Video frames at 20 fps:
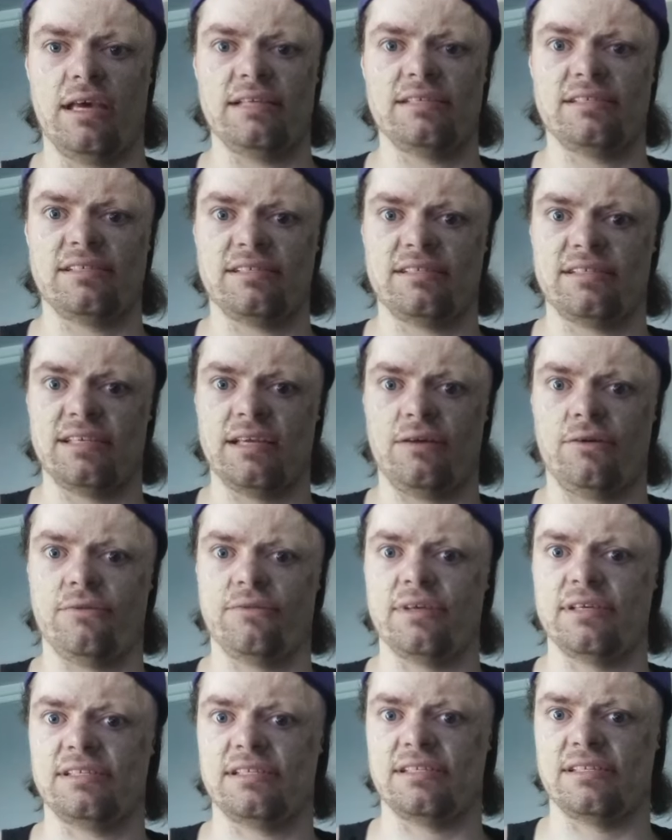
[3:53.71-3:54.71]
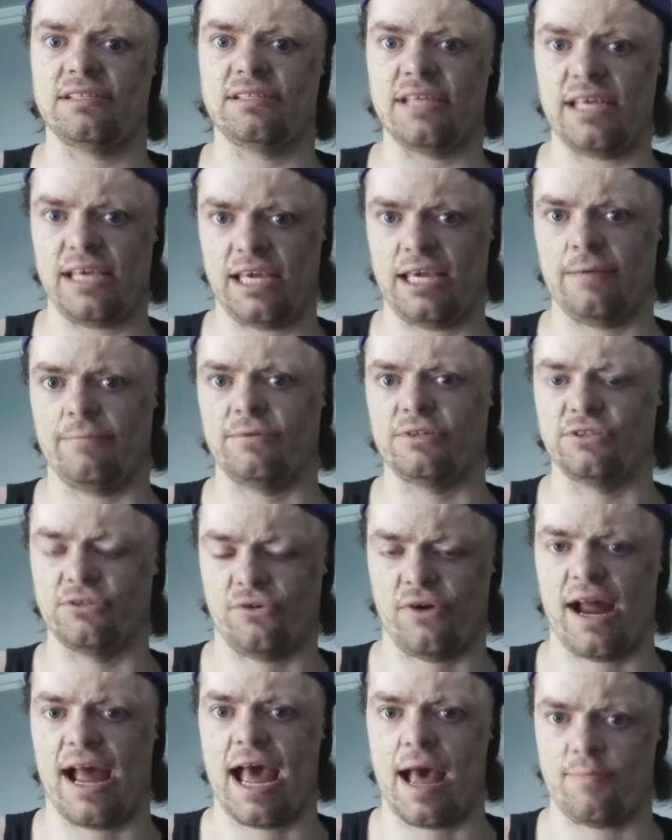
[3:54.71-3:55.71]
it's still the same
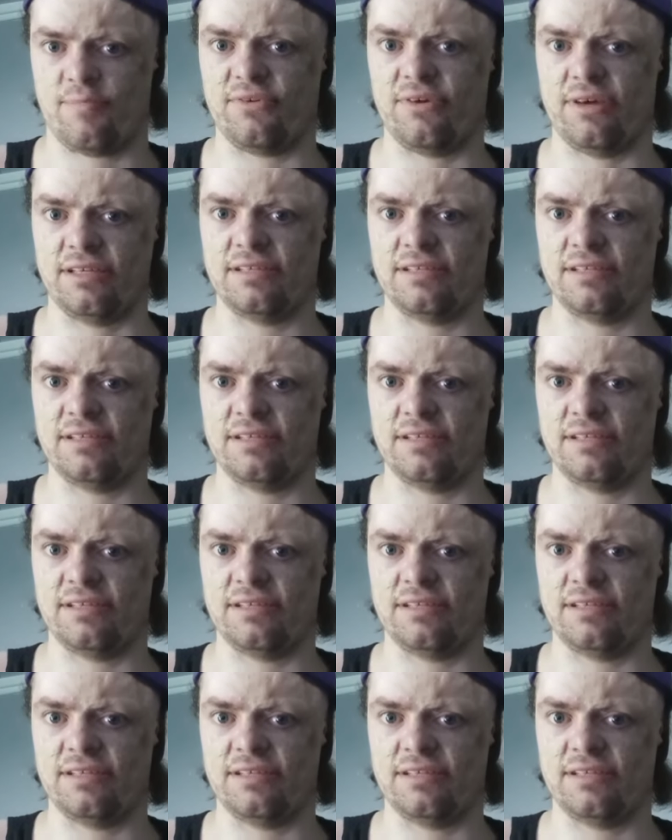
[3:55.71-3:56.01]
crap.